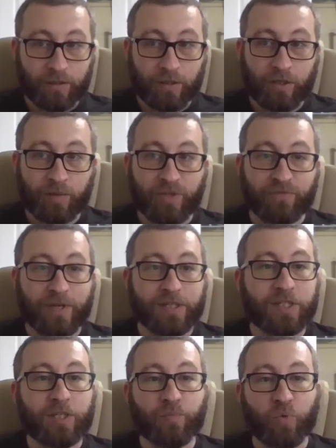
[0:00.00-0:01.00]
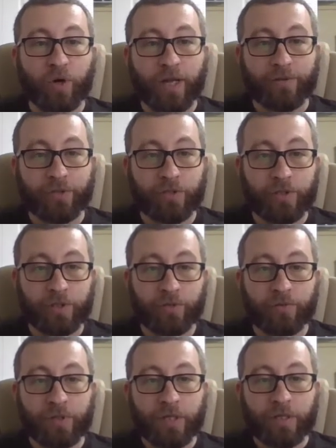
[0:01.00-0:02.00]
If I send a board out to
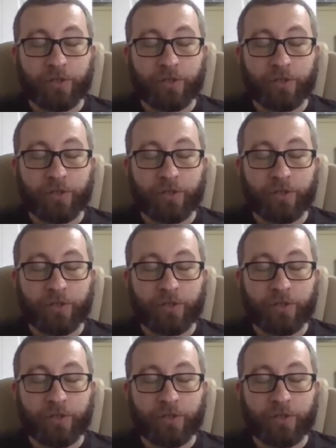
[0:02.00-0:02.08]
you,